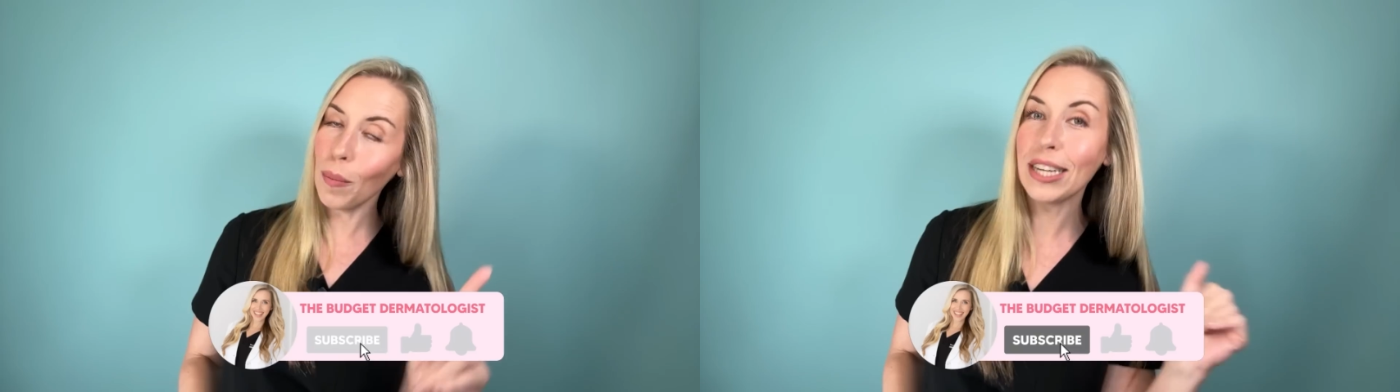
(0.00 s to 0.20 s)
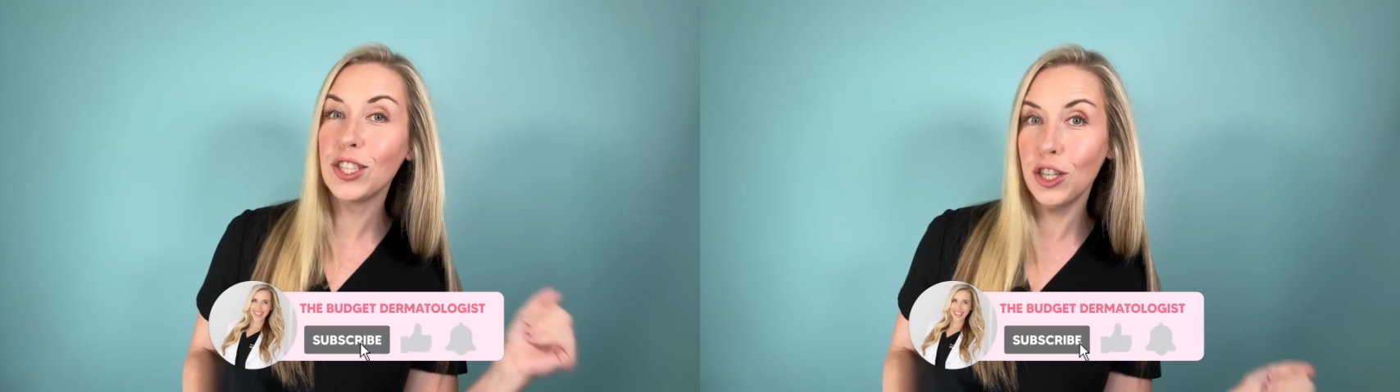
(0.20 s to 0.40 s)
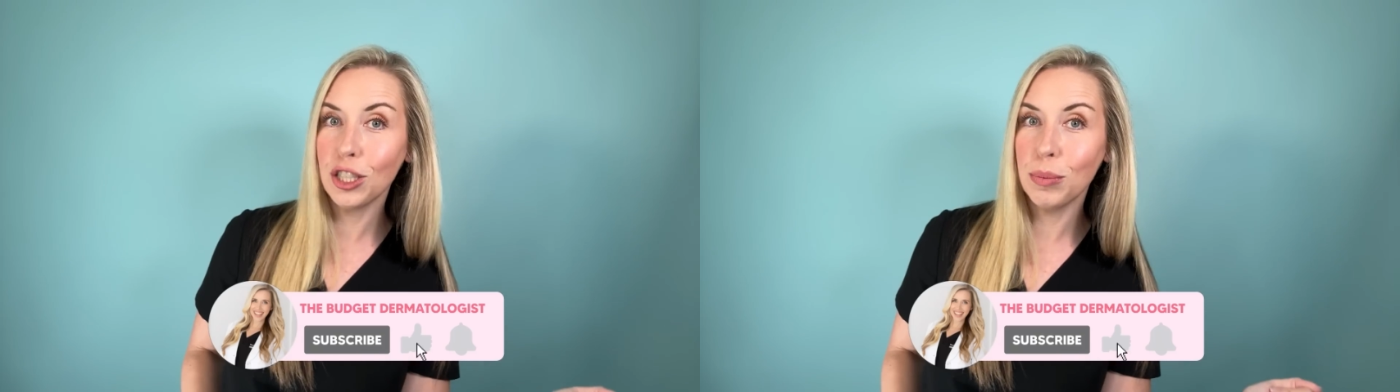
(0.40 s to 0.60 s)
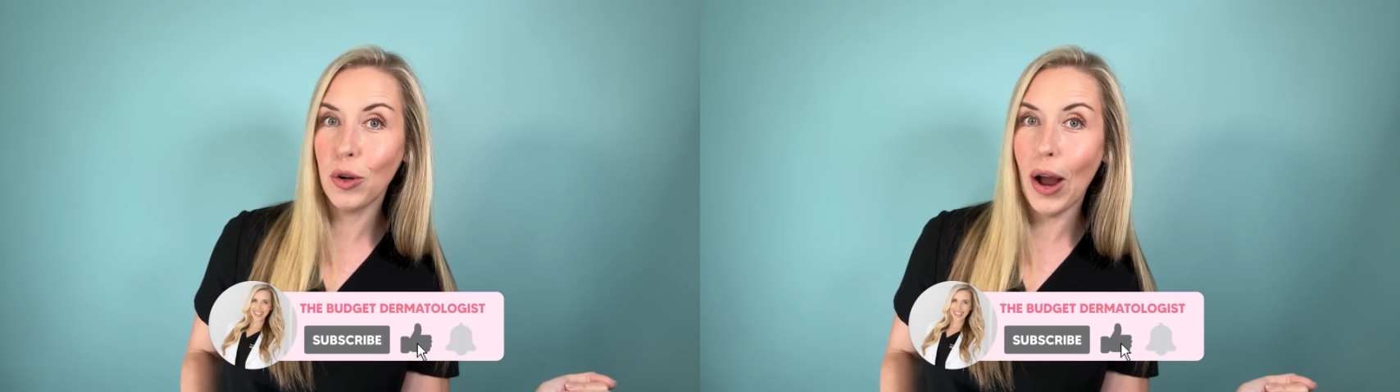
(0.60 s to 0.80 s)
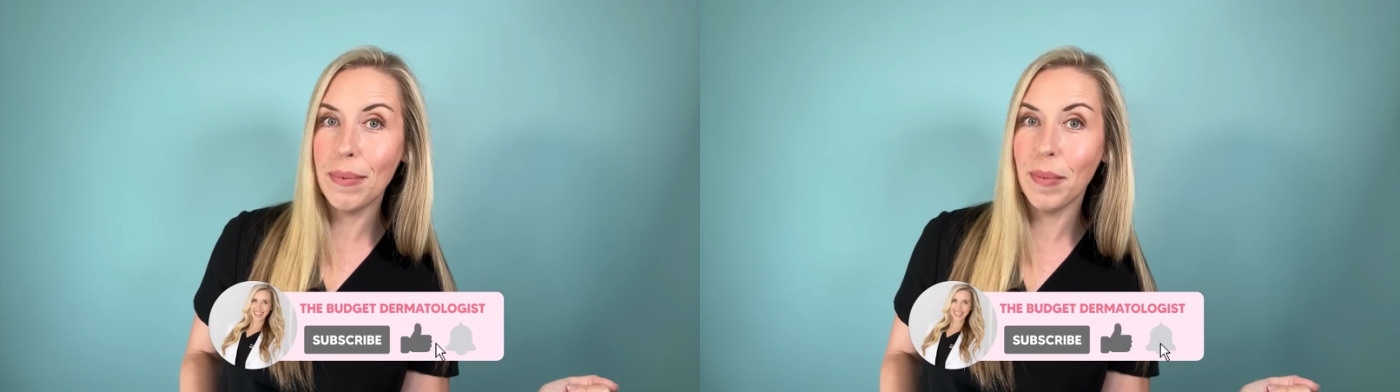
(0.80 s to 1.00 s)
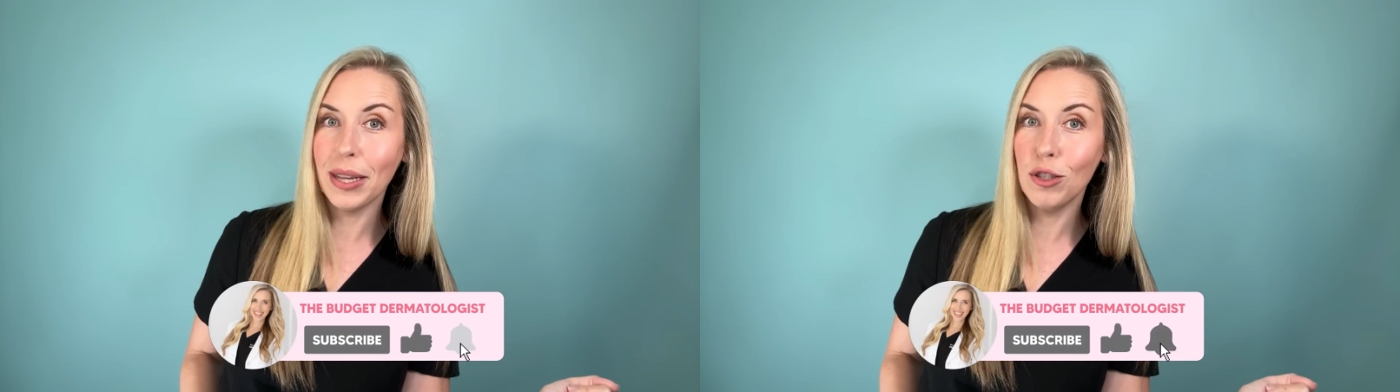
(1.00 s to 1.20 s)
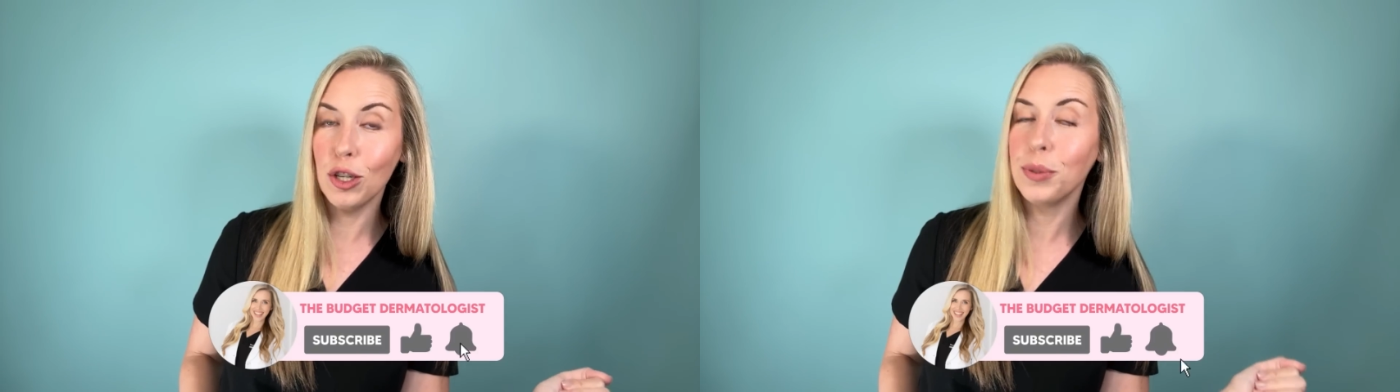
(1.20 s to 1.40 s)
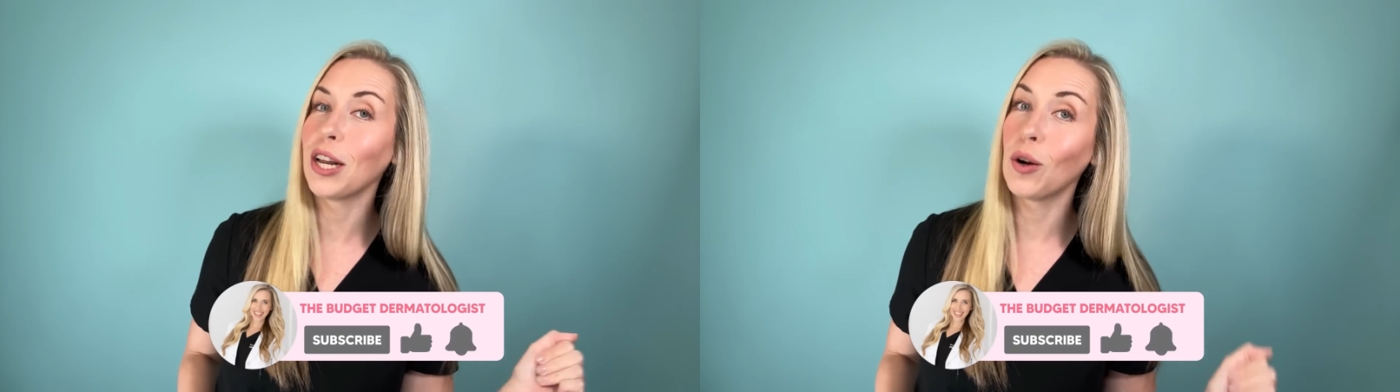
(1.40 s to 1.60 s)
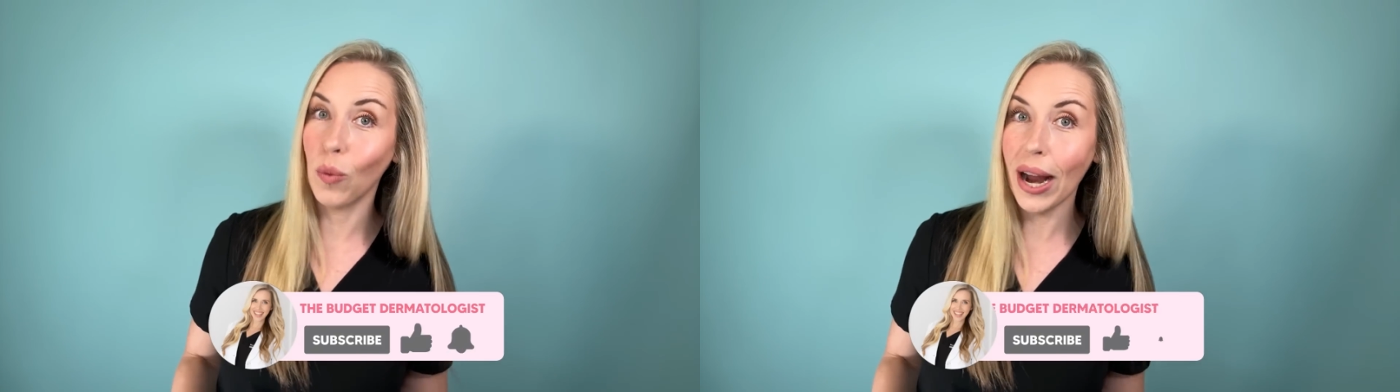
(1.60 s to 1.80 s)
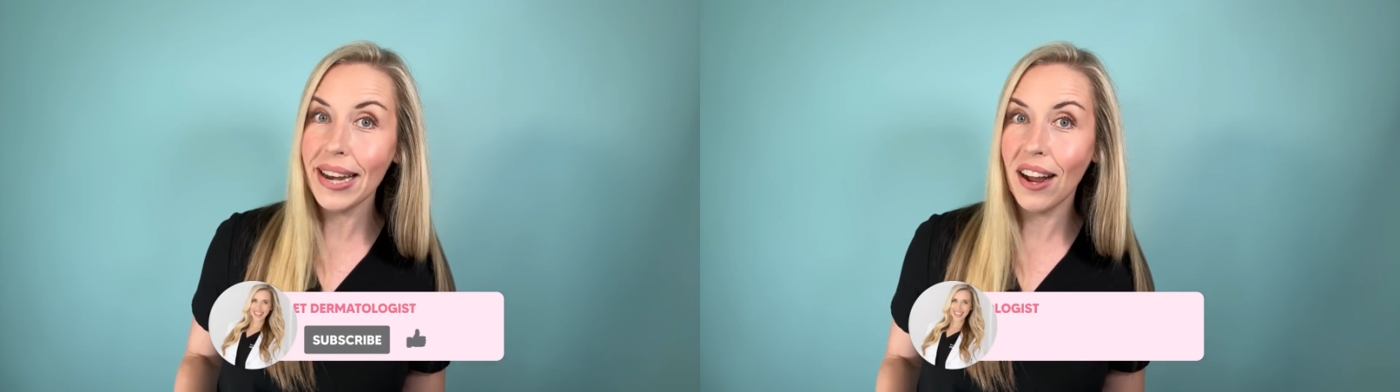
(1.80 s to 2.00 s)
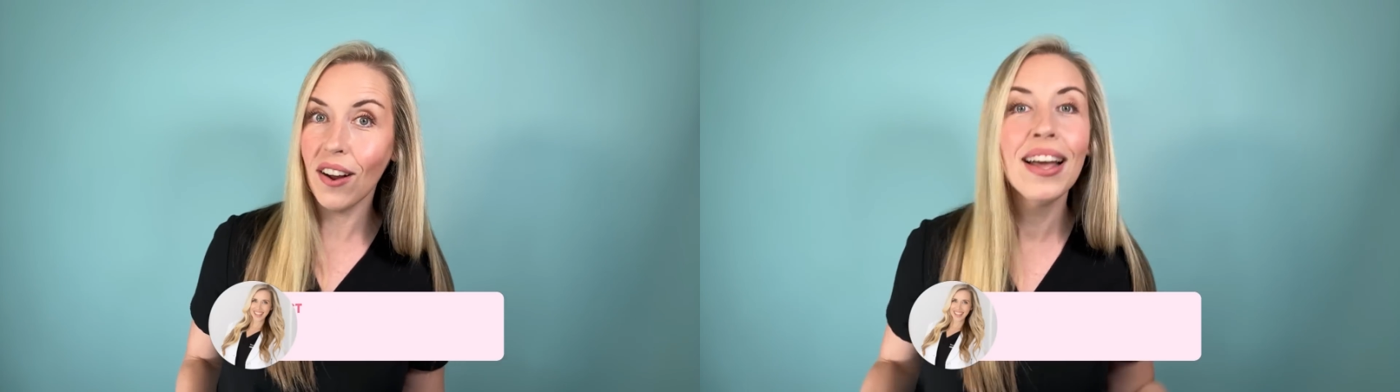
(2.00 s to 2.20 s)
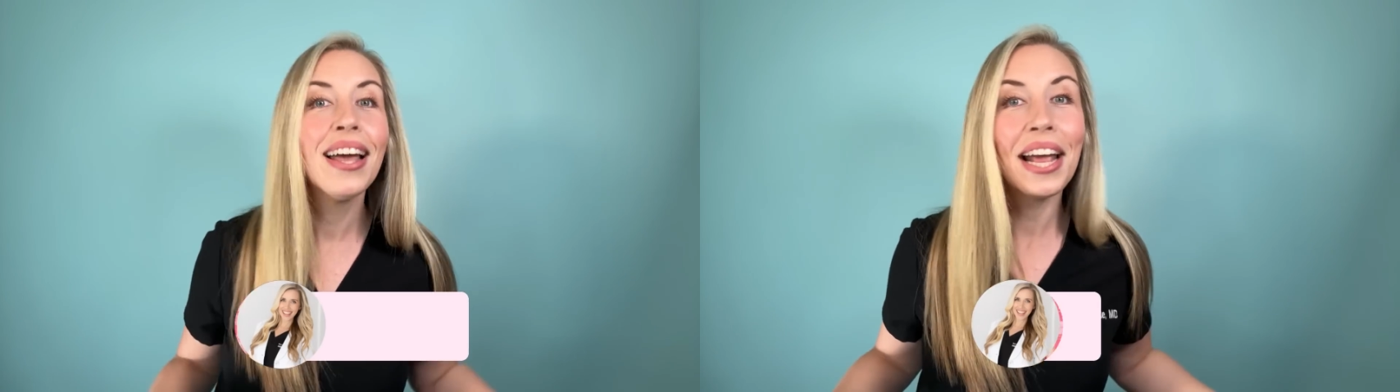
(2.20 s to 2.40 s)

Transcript: so make sure you're subscribed to my YouTube channel right here